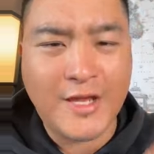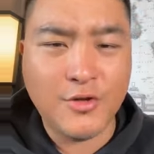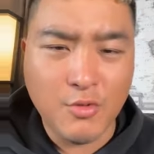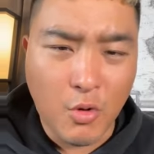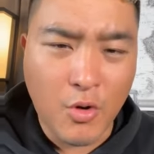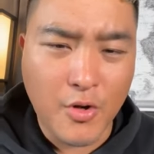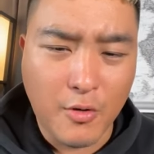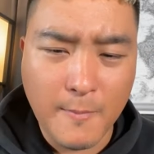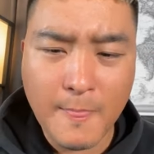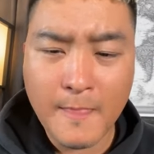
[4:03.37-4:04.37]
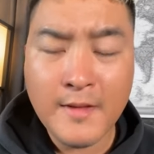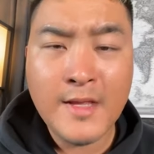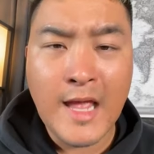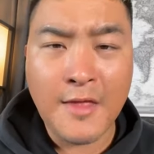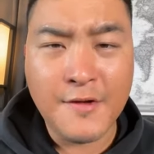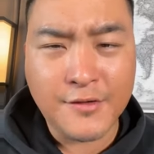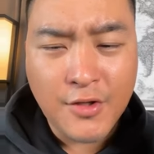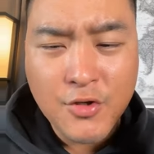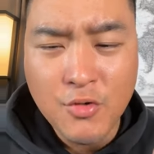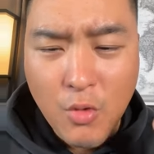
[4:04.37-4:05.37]
say new oil. And
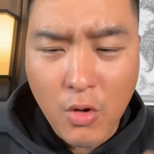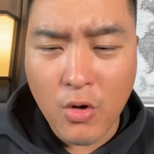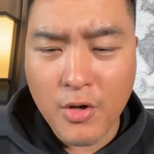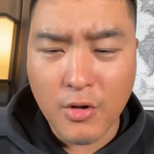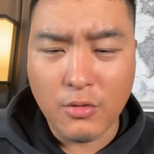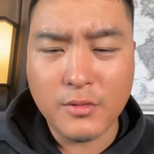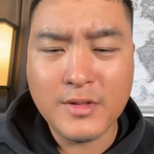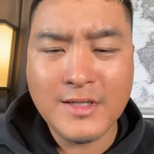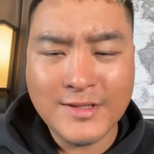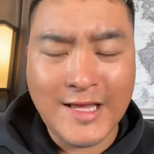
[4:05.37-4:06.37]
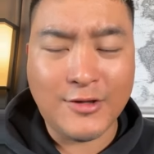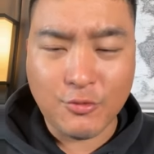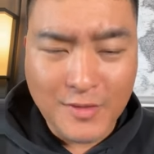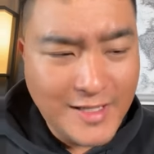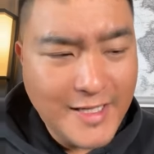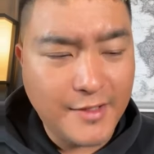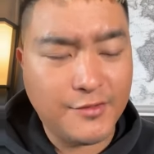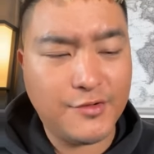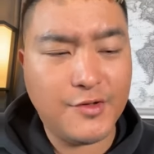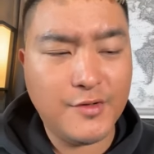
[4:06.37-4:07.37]
there's a new oil that's
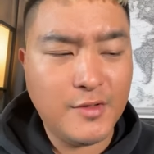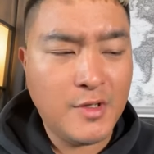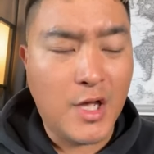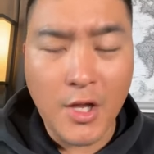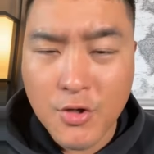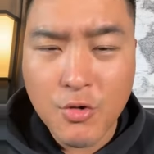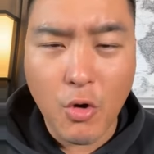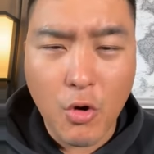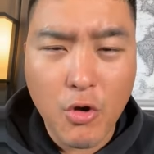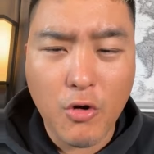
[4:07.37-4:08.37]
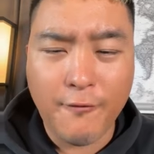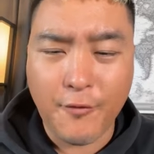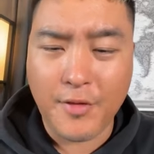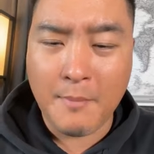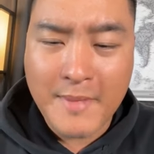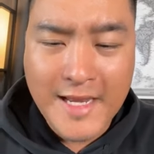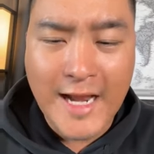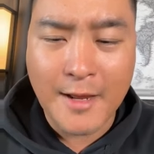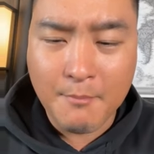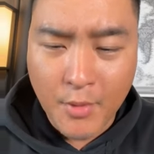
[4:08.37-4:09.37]
released. A new oil for the
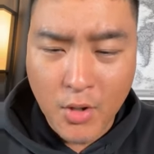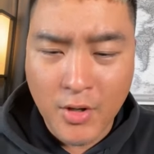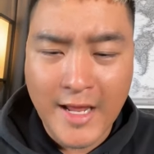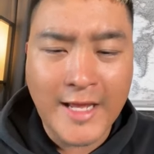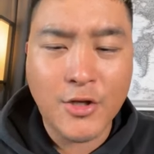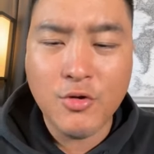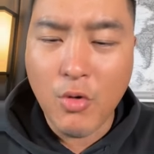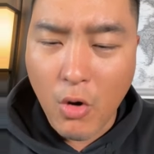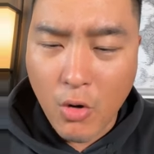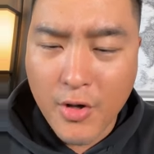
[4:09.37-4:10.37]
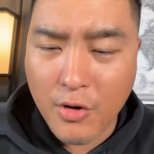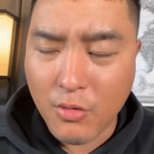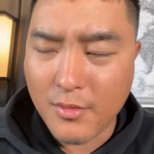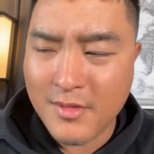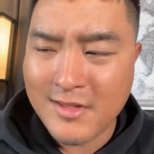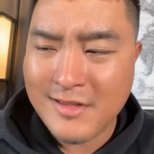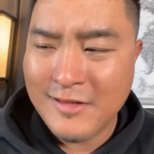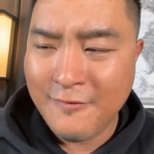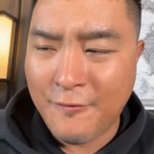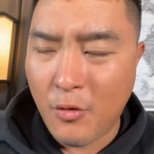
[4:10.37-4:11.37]
midnight burn. A new oil
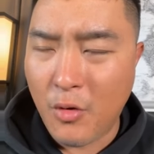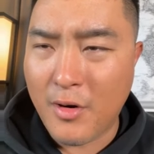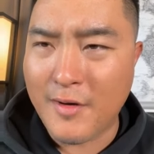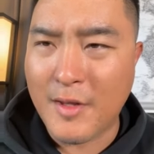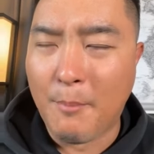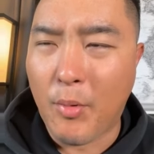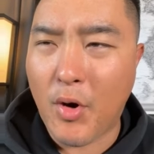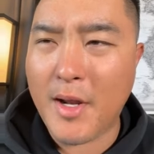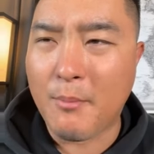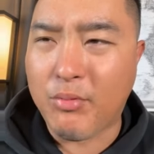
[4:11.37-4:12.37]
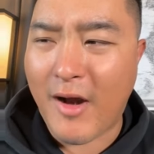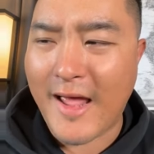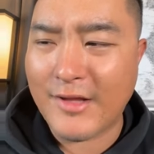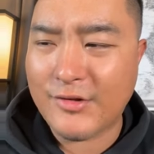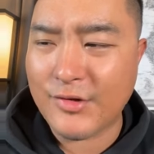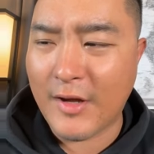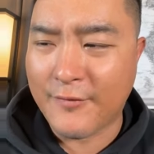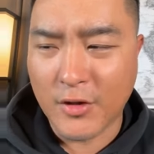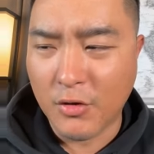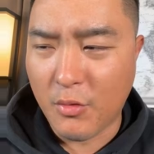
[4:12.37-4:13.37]
for the burning bright
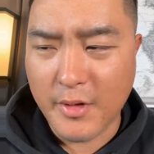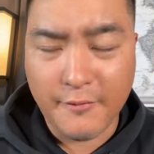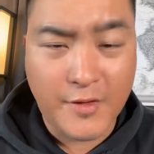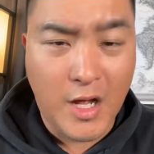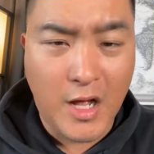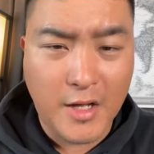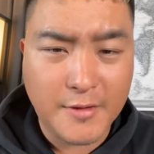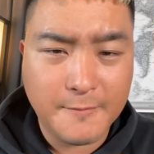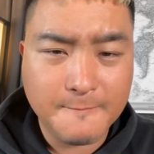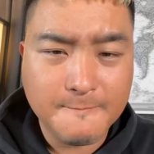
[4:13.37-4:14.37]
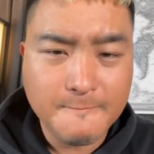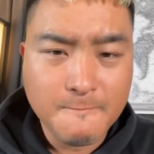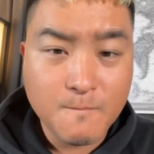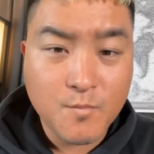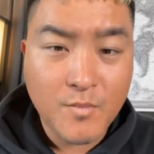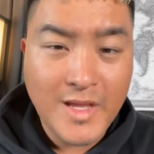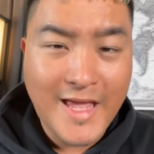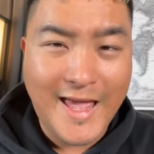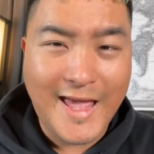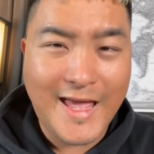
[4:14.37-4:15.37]
of the glory of God.
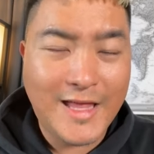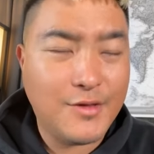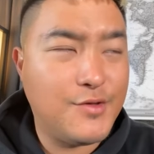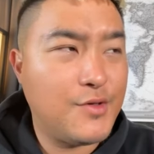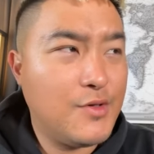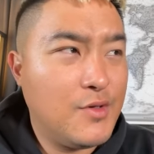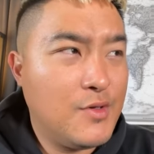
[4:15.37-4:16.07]
And